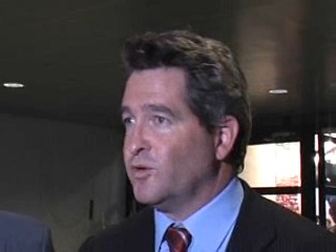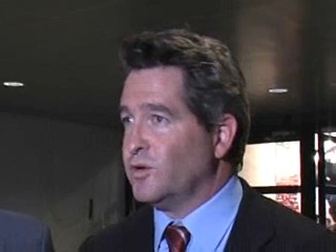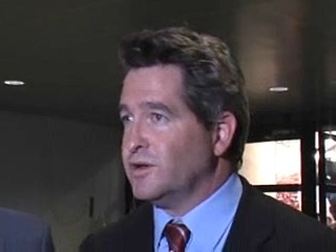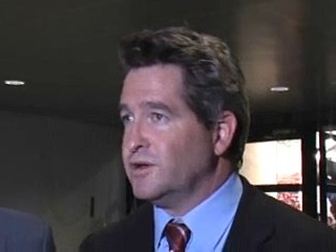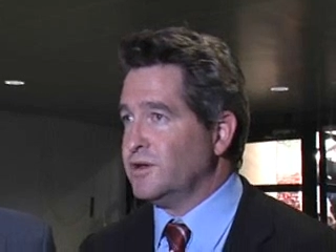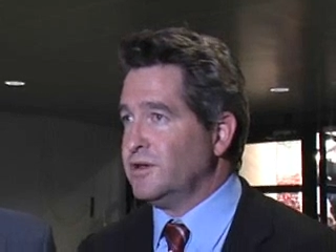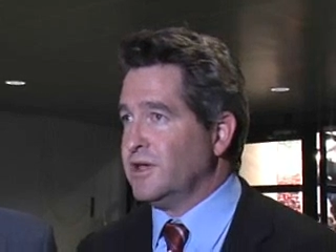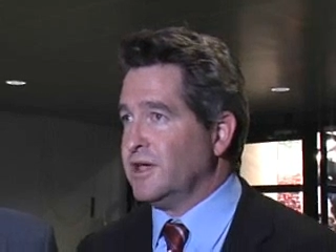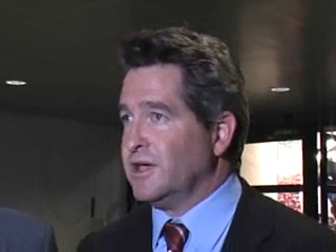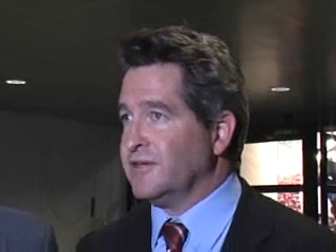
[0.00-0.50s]

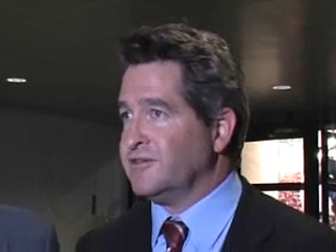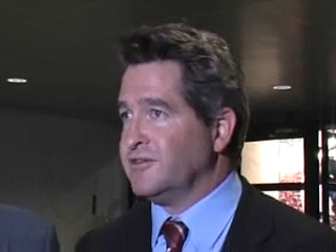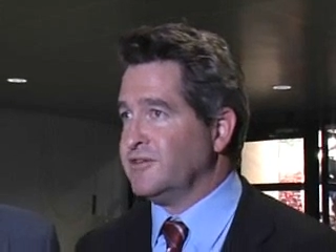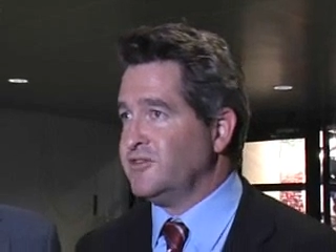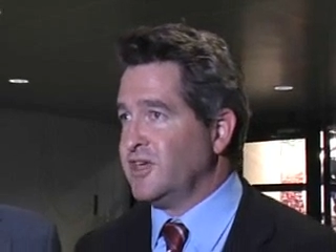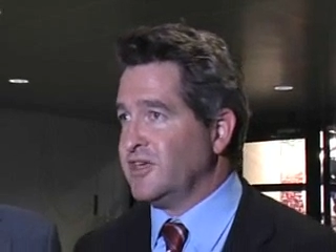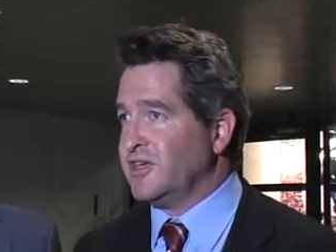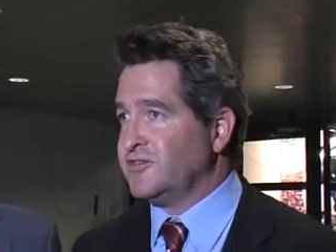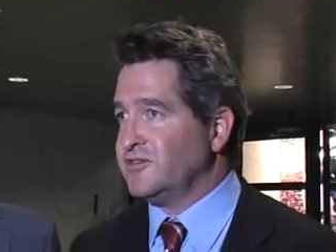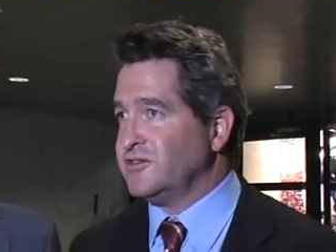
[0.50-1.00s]
A
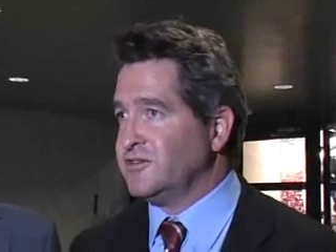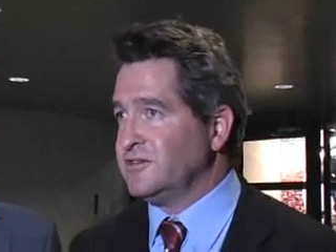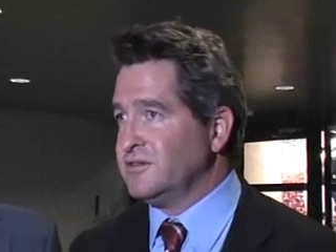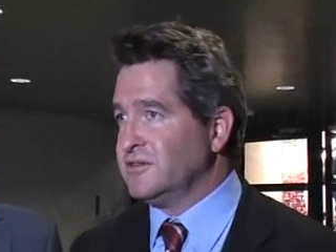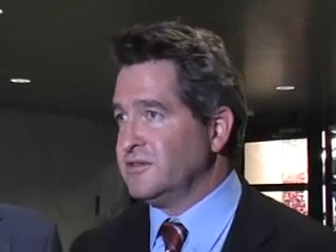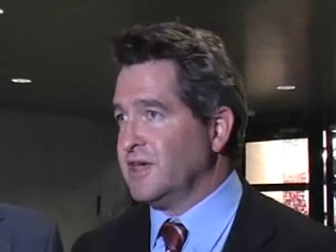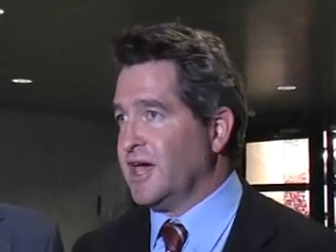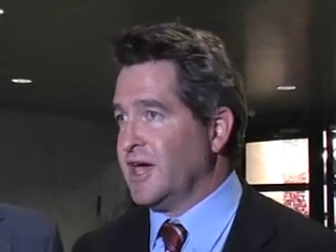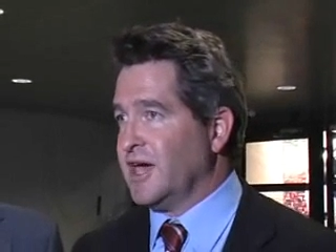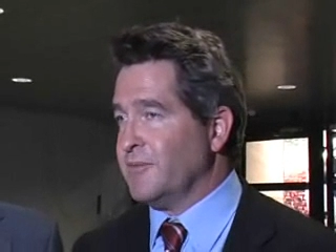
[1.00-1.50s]
suggestion
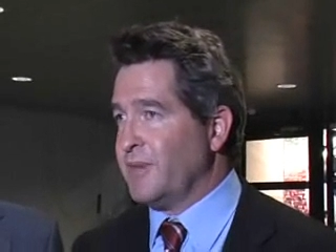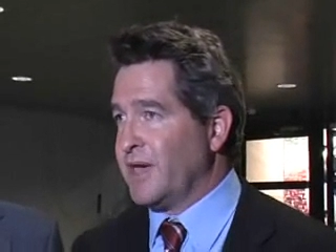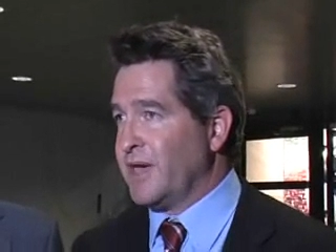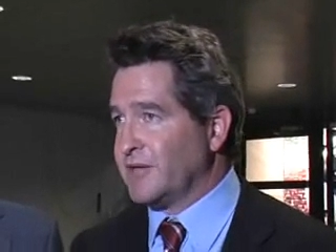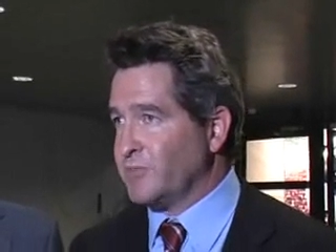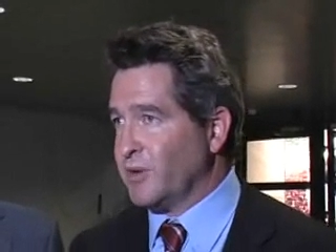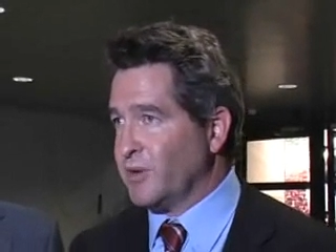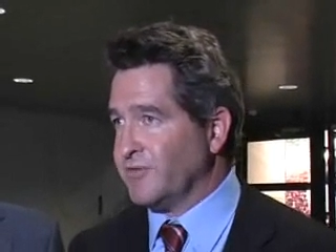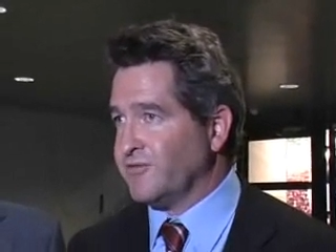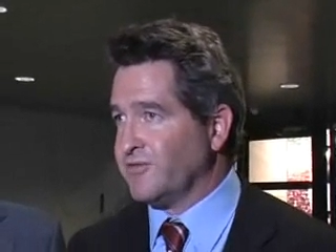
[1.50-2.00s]

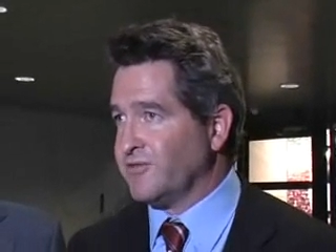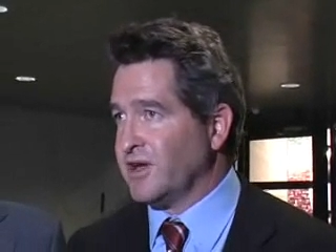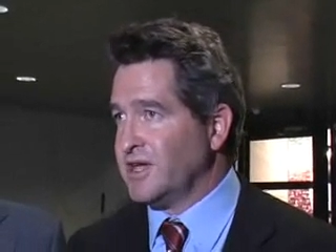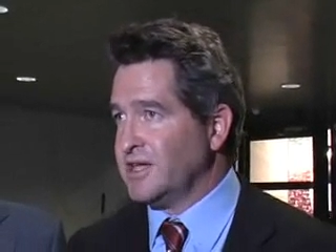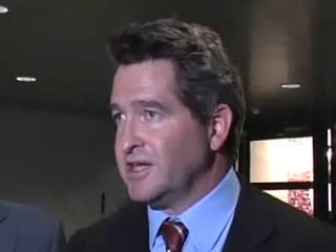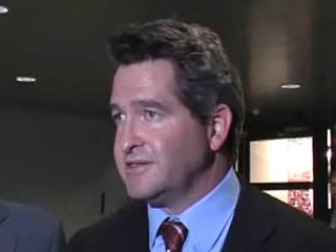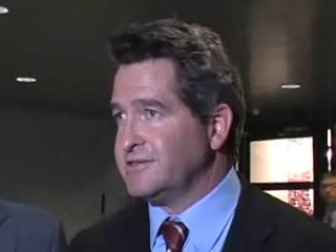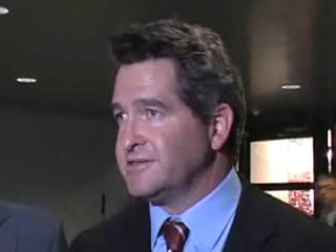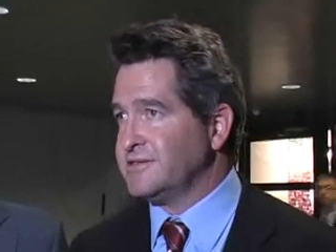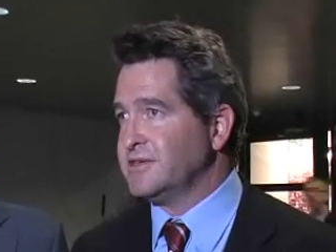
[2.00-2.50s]
backed by
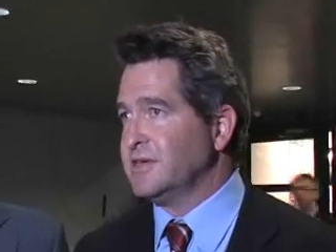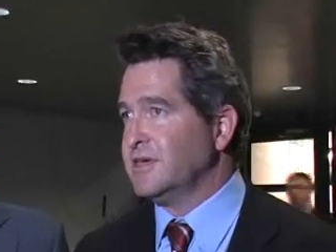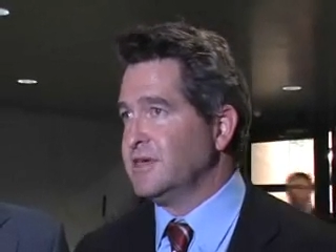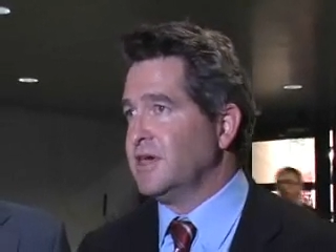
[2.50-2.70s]
France,